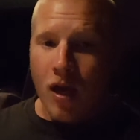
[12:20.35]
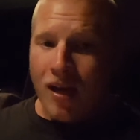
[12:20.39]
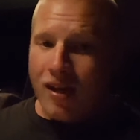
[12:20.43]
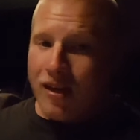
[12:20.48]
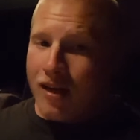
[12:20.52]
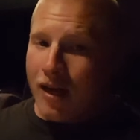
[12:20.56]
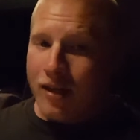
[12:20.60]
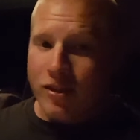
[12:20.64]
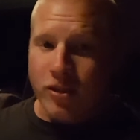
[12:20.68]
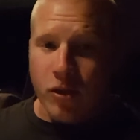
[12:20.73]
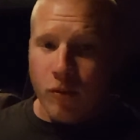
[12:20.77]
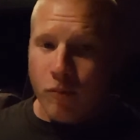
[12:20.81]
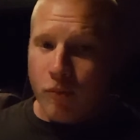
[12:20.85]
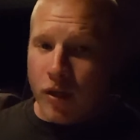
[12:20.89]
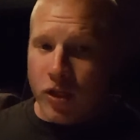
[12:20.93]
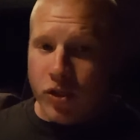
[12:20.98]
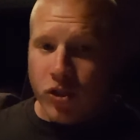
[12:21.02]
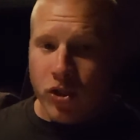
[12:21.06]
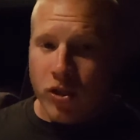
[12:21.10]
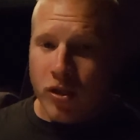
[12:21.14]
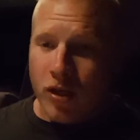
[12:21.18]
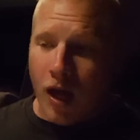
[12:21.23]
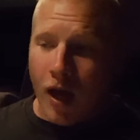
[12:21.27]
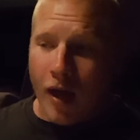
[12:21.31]
Not to
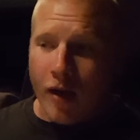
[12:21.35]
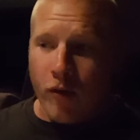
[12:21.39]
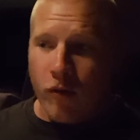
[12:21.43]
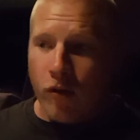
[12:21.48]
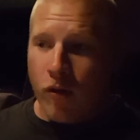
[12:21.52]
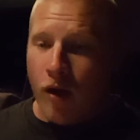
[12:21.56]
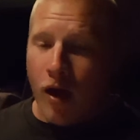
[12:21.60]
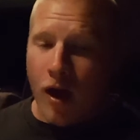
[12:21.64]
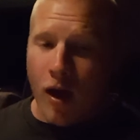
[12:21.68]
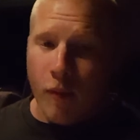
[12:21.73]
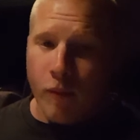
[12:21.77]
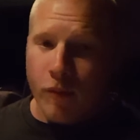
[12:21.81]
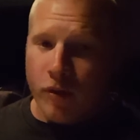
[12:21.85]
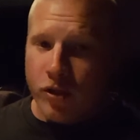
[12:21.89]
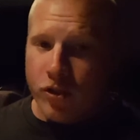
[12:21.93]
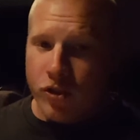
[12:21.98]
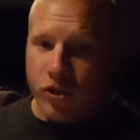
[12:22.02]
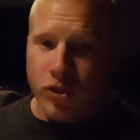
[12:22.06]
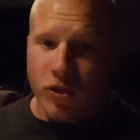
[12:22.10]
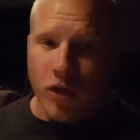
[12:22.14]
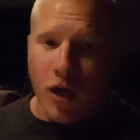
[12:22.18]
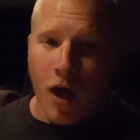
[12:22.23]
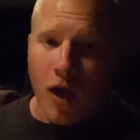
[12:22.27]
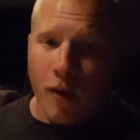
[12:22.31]
mention, I don't know how many
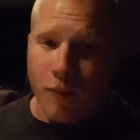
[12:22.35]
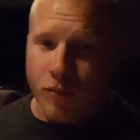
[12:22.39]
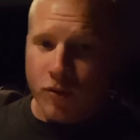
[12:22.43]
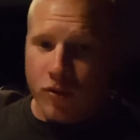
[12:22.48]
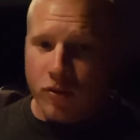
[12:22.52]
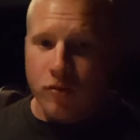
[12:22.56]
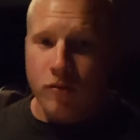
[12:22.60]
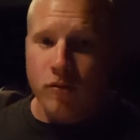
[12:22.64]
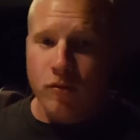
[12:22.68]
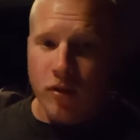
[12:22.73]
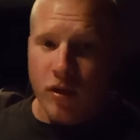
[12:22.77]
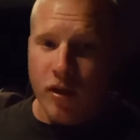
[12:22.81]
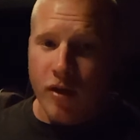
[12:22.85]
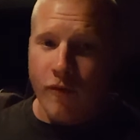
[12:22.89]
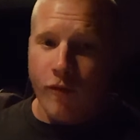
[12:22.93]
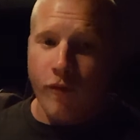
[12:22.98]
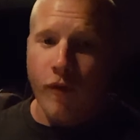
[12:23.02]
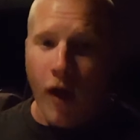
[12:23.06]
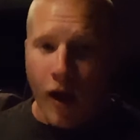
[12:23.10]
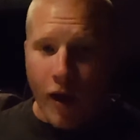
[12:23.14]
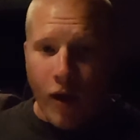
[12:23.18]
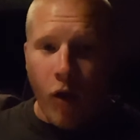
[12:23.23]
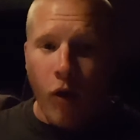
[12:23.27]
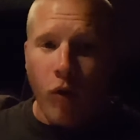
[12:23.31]
shops, if
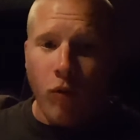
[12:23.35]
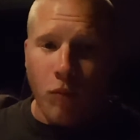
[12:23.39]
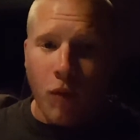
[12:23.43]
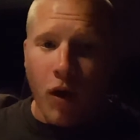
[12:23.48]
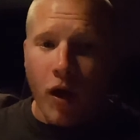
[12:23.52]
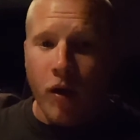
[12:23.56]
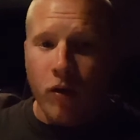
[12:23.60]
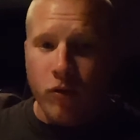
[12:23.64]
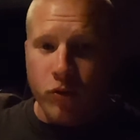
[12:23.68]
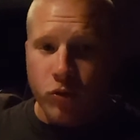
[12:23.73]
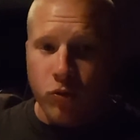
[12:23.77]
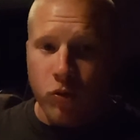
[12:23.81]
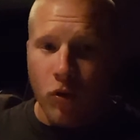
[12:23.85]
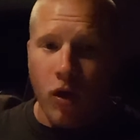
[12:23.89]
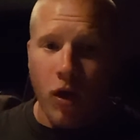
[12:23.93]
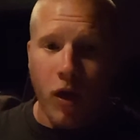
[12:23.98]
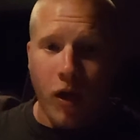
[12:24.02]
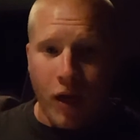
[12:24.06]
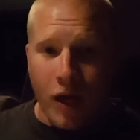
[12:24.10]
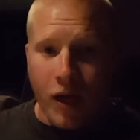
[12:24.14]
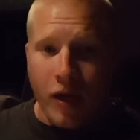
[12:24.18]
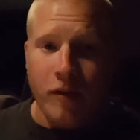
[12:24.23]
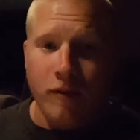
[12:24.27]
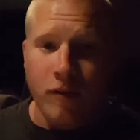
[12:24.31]
I own my own truck
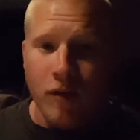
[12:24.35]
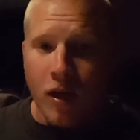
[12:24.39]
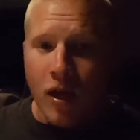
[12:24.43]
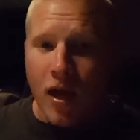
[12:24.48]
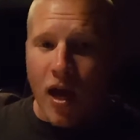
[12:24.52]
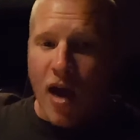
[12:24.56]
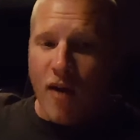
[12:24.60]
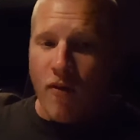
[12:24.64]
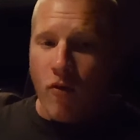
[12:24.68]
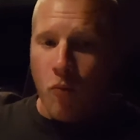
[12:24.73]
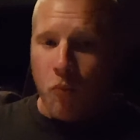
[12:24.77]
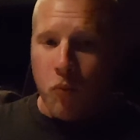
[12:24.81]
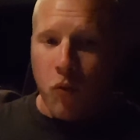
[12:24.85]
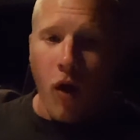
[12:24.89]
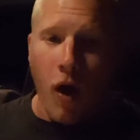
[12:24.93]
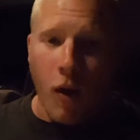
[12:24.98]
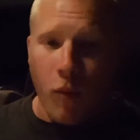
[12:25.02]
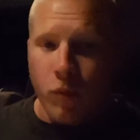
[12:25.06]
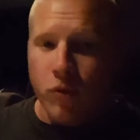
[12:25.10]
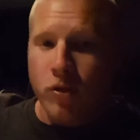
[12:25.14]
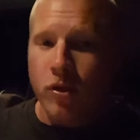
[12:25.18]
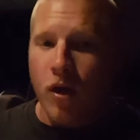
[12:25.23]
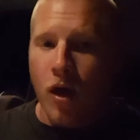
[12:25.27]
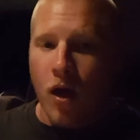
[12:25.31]
and I have a
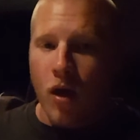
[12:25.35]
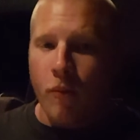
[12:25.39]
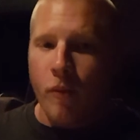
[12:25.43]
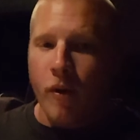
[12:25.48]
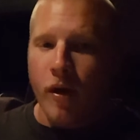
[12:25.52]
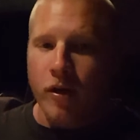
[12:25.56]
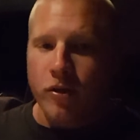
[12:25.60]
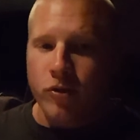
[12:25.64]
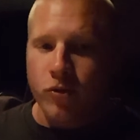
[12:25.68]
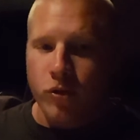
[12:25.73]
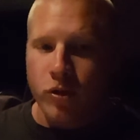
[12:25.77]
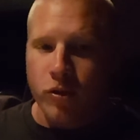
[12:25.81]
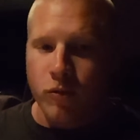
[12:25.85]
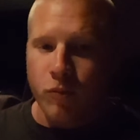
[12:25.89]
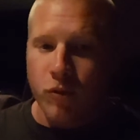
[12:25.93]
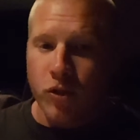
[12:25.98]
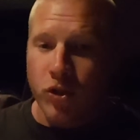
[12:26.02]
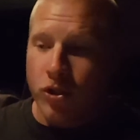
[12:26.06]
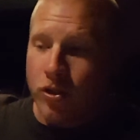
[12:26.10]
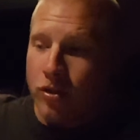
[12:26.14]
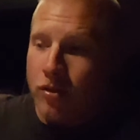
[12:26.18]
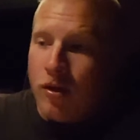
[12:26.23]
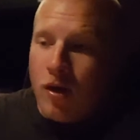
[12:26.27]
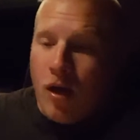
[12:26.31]
problem with the automatic
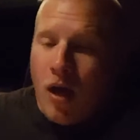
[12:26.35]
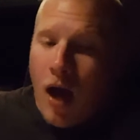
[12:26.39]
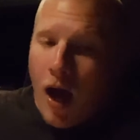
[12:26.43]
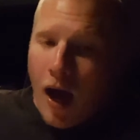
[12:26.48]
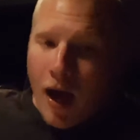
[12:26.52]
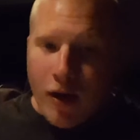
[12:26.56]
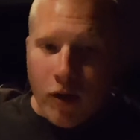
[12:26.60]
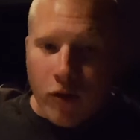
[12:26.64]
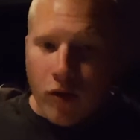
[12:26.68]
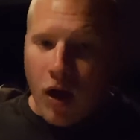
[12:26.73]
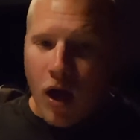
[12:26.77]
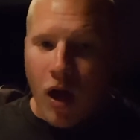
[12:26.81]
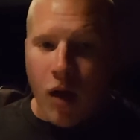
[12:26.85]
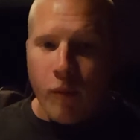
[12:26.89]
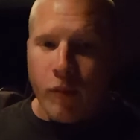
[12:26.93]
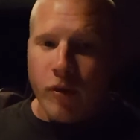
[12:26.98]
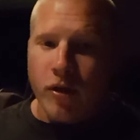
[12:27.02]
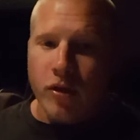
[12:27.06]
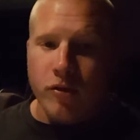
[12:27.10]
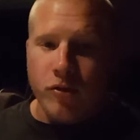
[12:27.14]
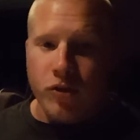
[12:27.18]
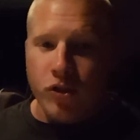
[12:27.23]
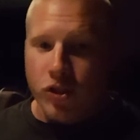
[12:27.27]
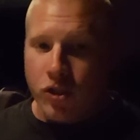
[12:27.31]
transmission, I don't know how
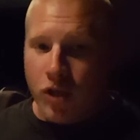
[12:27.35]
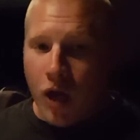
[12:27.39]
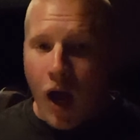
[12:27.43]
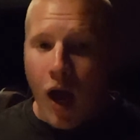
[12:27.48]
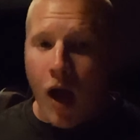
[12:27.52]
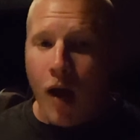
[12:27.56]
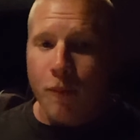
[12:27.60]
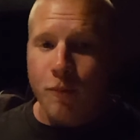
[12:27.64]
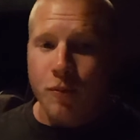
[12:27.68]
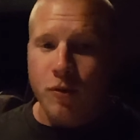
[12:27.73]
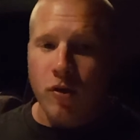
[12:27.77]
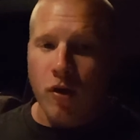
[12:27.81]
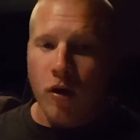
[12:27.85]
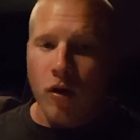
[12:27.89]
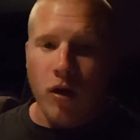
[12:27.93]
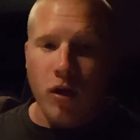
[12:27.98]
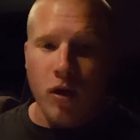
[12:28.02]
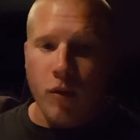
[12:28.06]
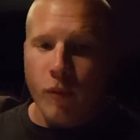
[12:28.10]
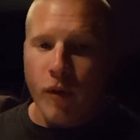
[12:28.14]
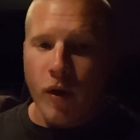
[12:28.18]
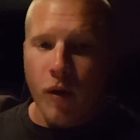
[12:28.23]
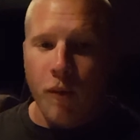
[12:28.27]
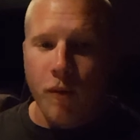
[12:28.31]
many shops are going
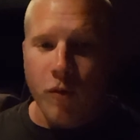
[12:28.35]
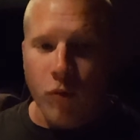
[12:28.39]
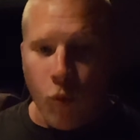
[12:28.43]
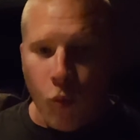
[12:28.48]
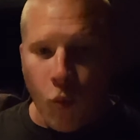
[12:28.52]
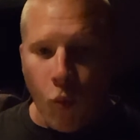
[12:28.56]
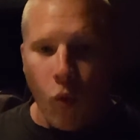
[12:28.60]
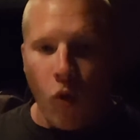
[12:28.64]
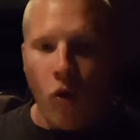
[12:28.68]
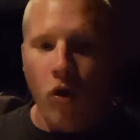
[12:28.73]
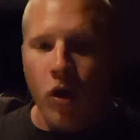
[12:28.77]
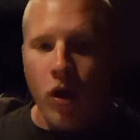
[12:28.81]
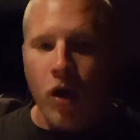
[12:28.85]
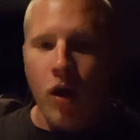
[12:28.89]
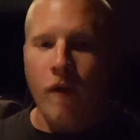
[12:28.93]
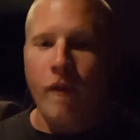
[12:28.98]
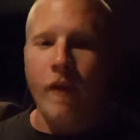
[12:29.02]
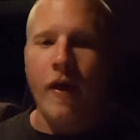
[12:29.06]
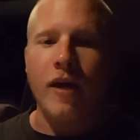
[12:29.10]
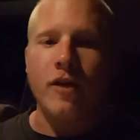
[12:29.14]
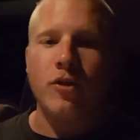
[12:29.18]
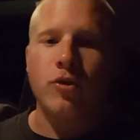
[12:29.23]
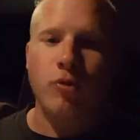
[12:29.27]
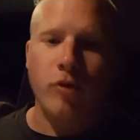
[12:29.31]
to be able to work on
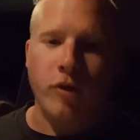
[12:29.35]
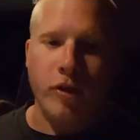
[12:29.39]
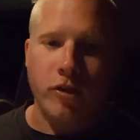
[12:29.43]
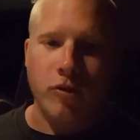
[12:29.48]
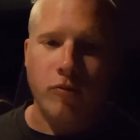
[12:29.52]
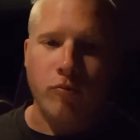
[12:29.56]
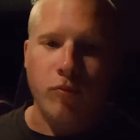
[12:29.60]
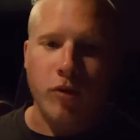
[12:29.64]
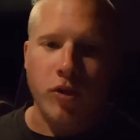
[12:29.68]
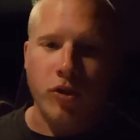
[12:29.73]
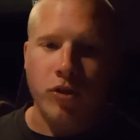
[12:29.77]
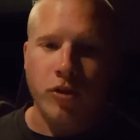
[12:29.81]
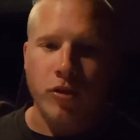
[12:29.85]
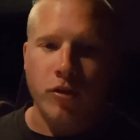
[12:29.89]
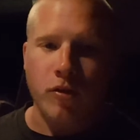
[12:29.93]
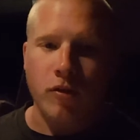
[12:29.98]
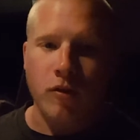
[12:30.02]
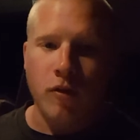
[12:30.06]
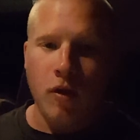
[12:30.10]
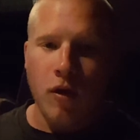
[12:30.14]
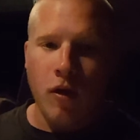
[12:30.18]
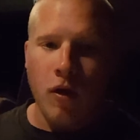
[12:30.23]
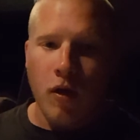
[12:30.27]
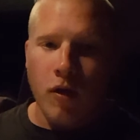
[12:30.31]
that transmission.
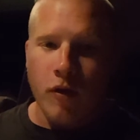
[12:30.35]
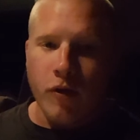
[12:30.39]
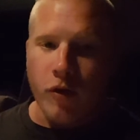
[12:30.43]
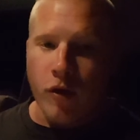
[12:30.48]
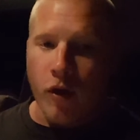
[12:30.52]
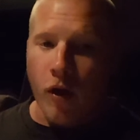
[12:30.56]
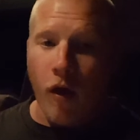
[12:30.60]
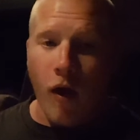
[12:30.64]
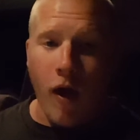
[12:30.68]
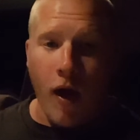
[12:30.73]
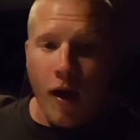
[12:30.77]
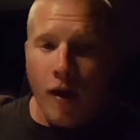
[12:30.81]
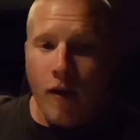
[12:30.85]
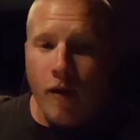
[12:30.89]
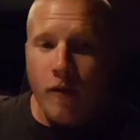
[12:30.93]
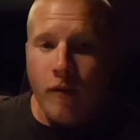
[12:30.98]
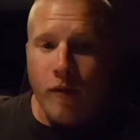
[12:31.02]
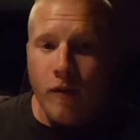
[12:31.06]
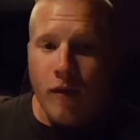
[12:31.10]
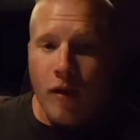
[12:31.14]
You know,